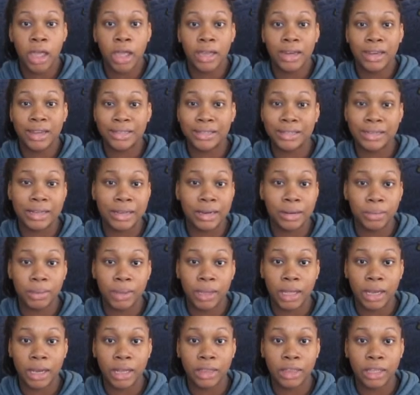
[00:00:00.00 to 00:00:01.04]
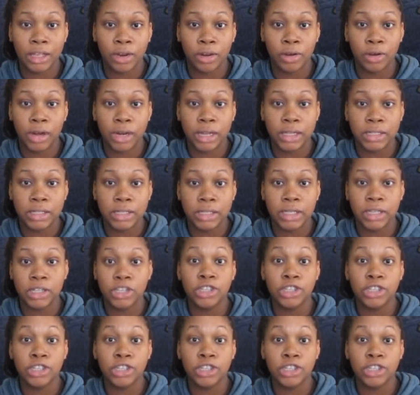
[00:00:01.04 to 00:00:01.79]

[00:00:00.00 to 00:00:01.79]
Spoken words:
It doesn't need to be anything crazy.